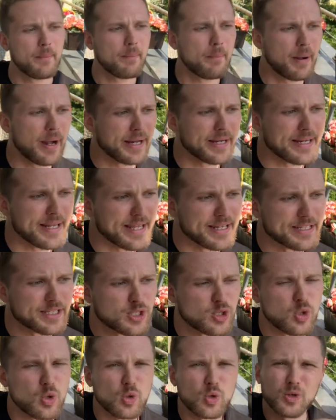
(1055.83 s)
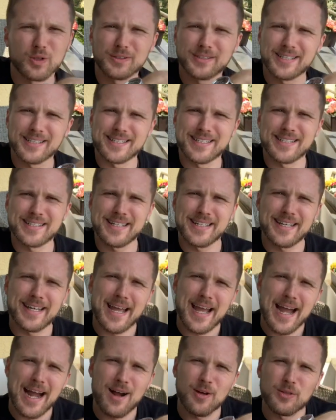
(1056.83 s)
But it's cool to see
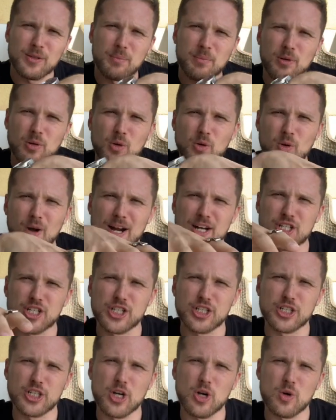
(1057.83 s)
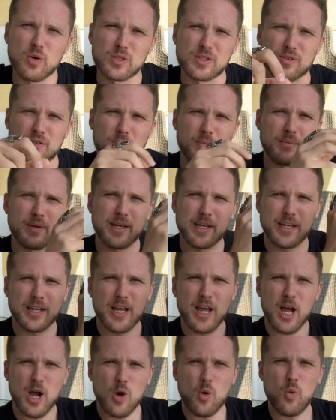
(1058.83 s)
how the progression goes from being
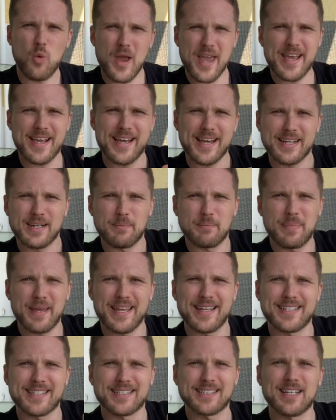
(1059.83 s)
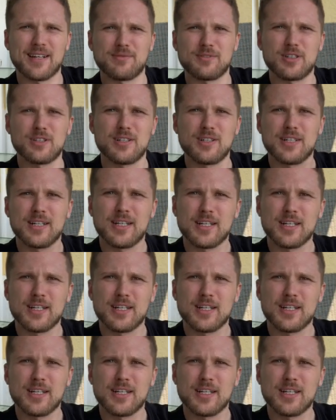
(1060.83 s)
awake at a base level